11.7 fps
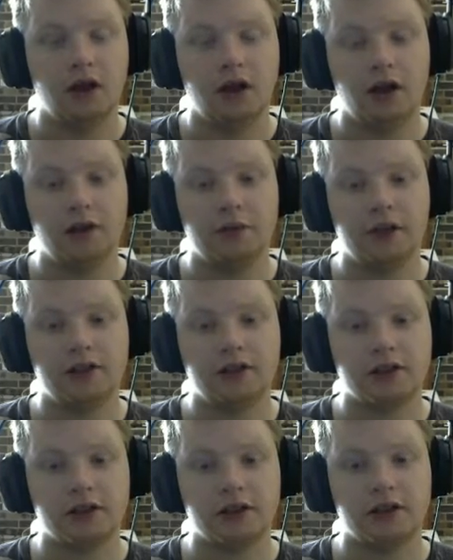it'd be
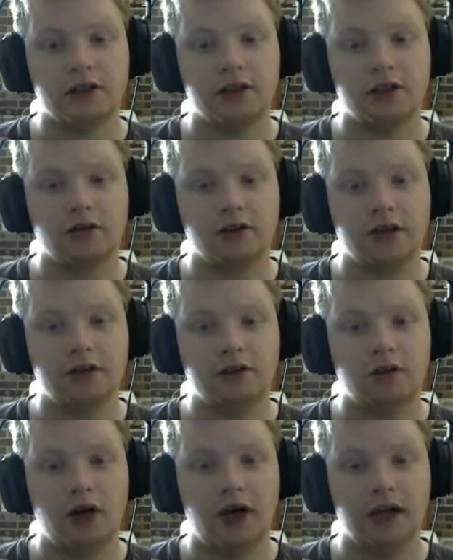interesting to know the reason
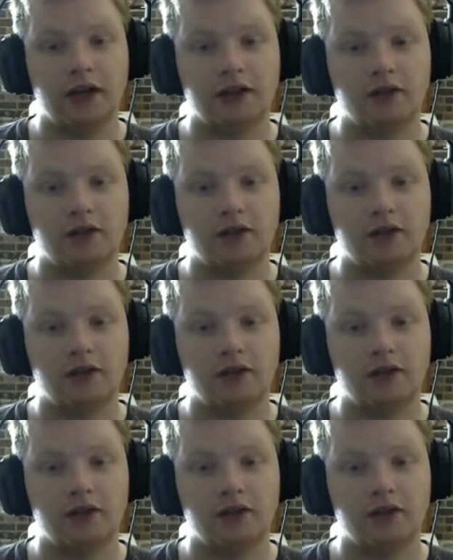why Alex